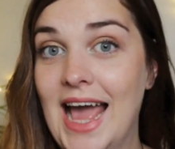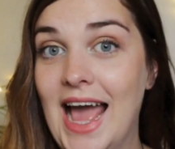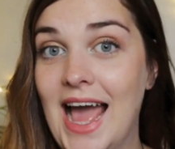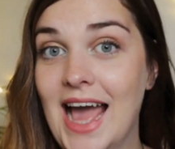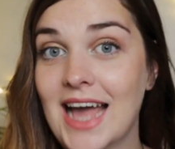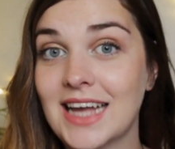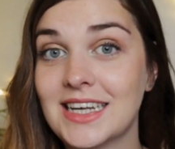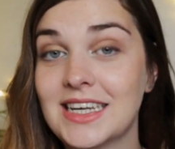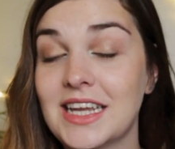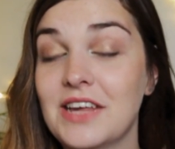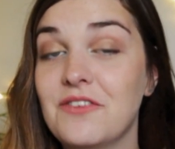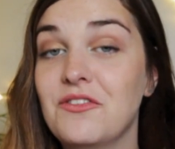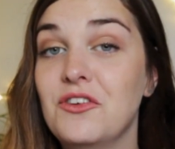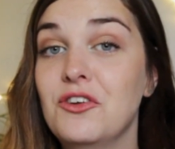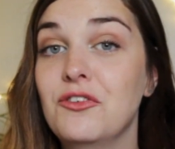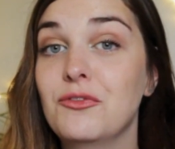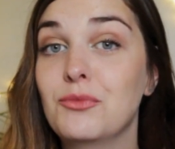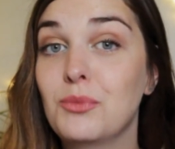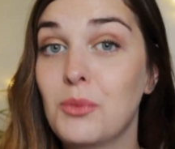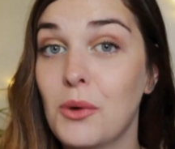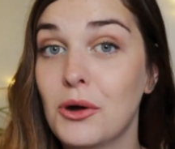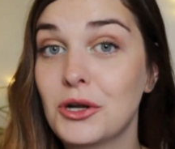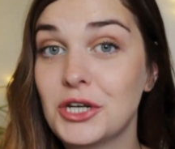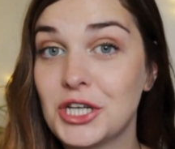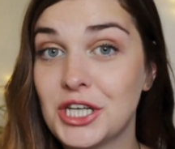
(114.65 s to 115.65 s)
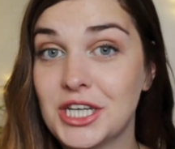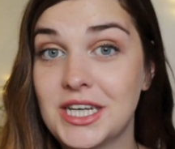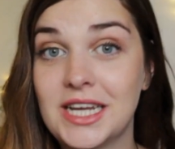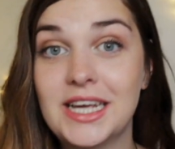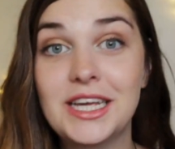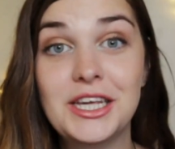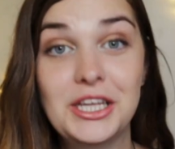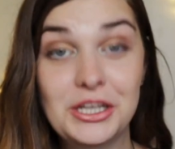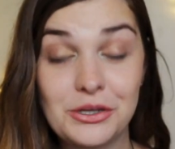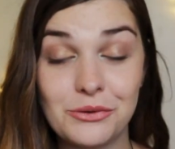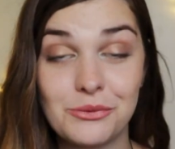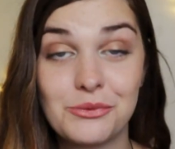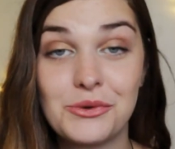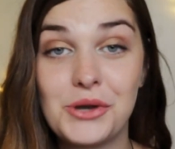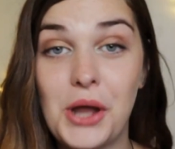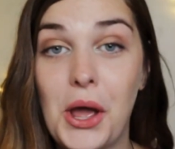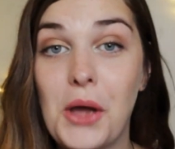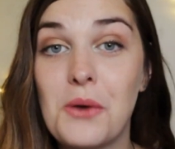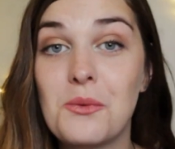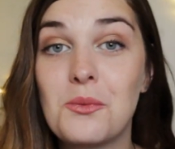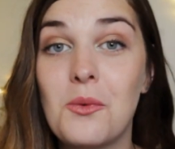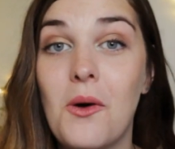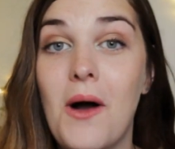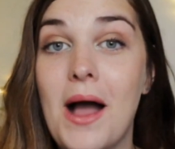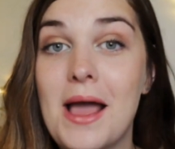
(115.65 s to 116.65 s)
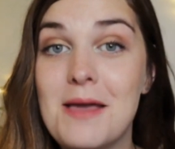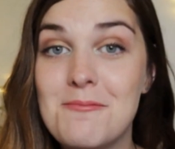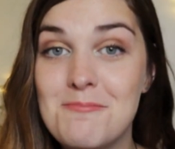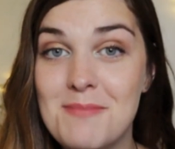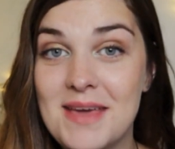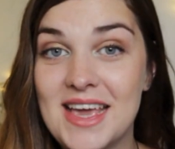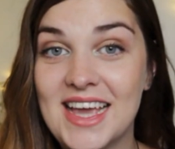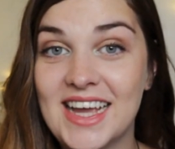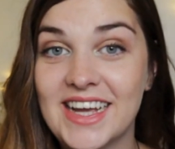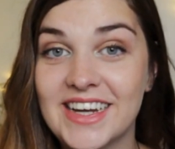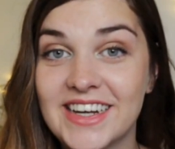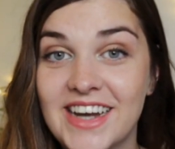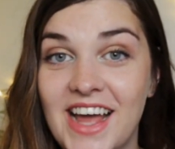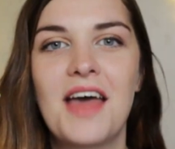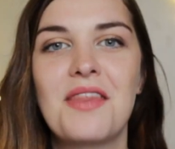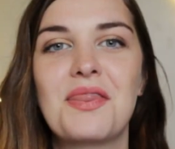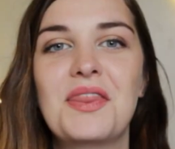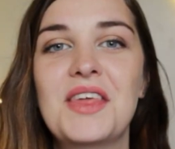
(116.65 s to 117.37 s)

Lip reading: and if you've watched it you'll know what I mean.